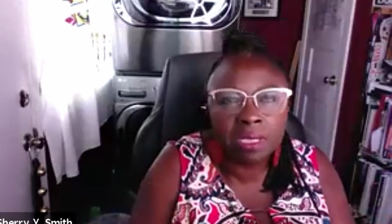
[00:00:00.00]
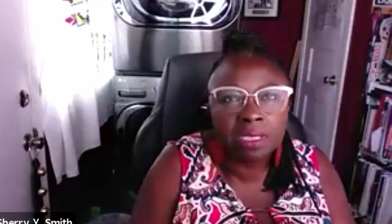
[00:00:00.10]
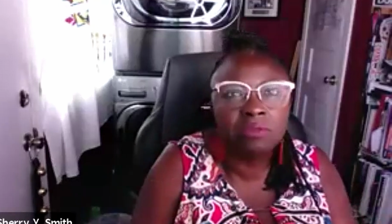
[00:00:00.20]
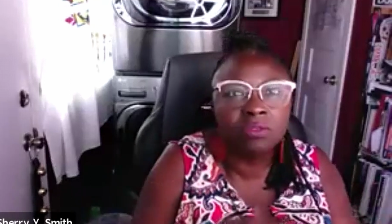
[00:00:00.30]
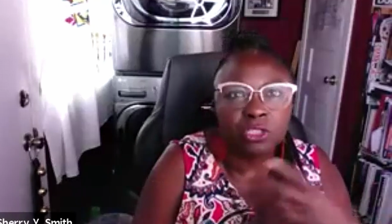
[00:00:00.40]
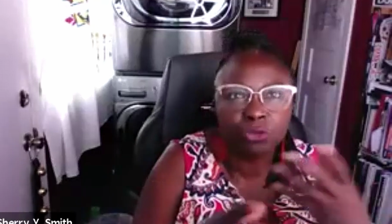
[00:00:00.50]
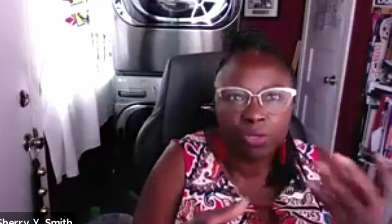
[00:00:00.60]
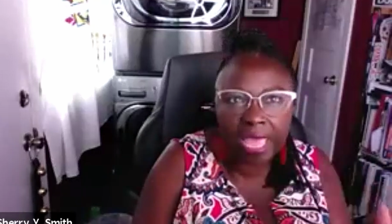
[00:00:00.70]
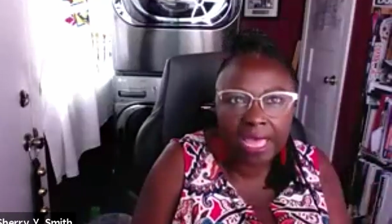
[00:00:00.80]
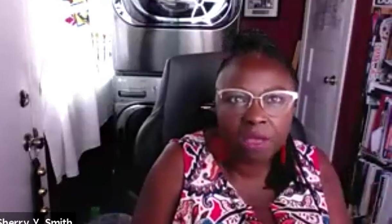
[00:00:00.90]
eventually
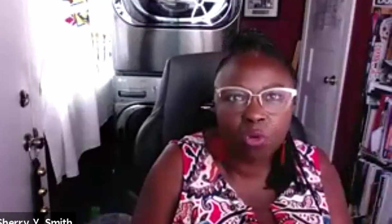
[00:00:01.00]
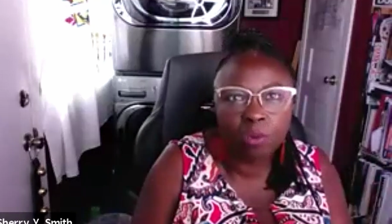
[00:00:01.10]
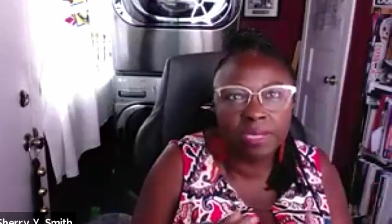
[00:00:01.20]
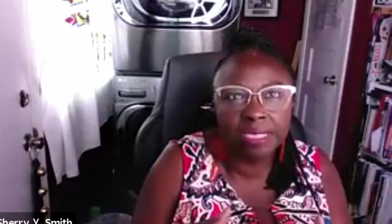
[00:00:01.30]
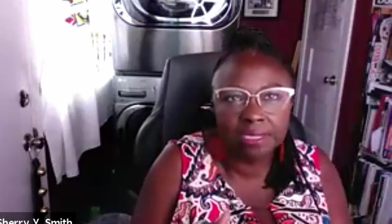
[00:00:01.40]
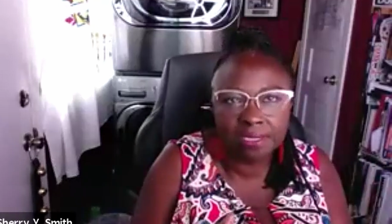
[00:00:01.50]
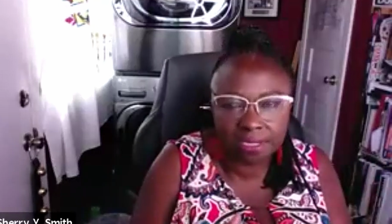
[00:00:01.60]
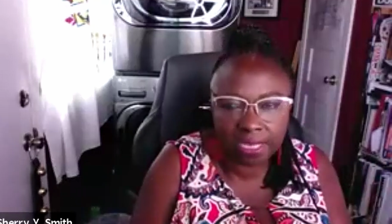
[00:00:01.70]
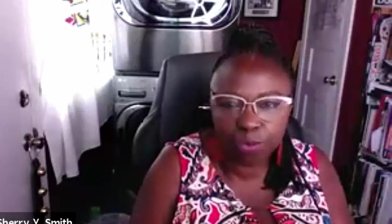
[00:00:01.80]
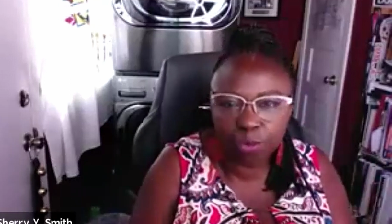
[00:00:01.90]
have more money and
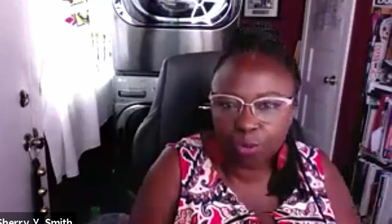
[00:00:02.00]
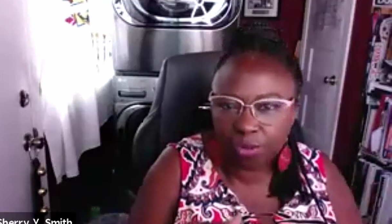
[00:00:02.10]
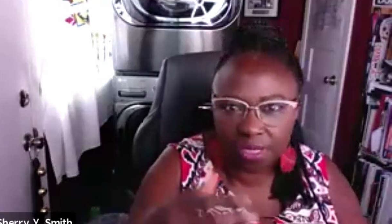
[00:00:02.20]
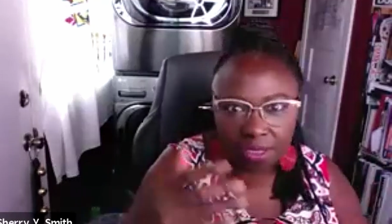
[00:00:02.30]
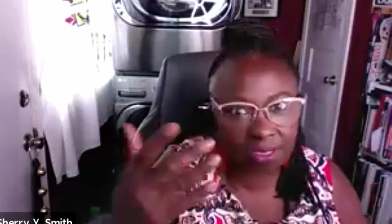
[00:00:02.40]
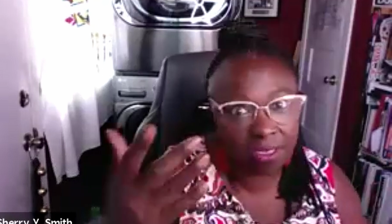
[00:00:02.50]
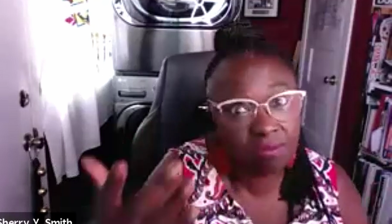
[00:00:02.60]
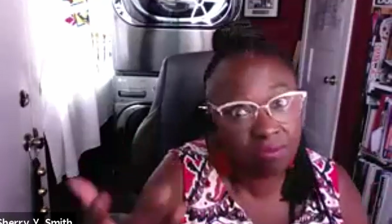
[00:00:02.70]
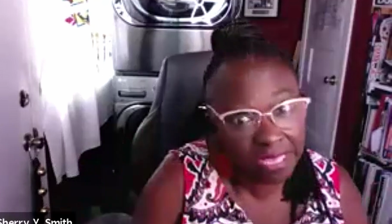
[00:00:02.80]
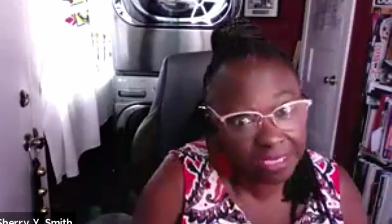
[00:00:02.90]
save more money and
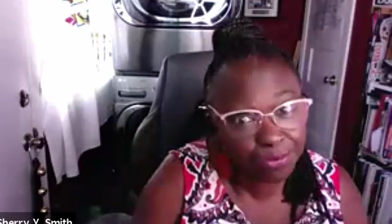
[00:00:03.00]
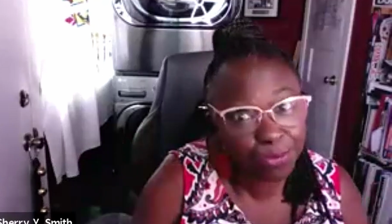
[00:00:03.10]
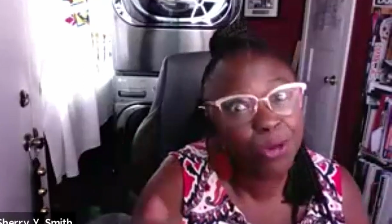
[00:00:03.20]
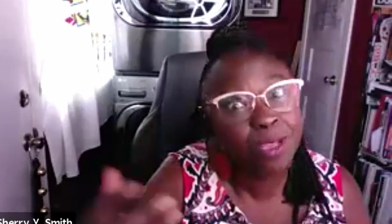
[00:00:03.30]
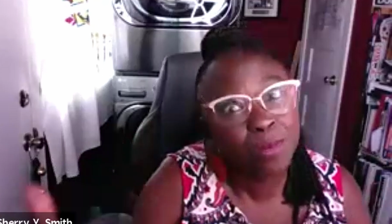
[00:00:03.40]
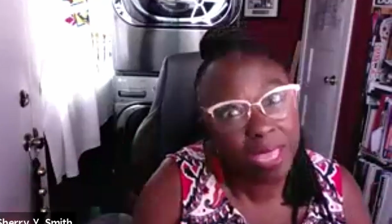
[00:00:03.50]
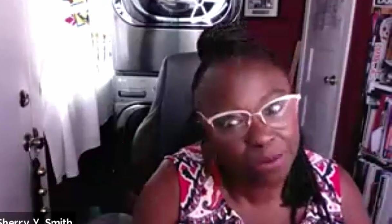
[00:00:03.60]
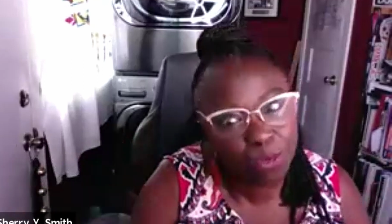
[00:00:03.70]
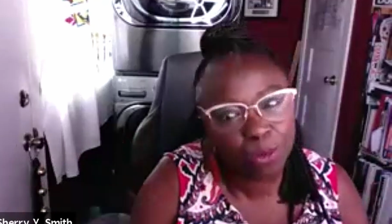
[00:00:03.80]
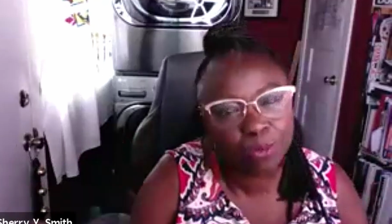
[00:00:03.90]
invest more and make
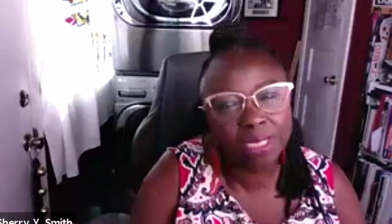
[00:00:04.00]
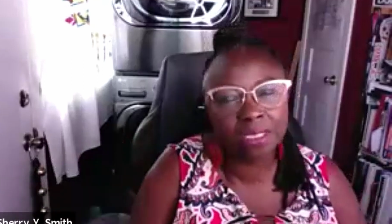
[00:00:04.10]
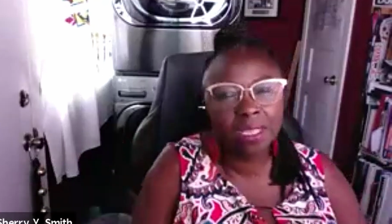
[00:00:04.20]
more money.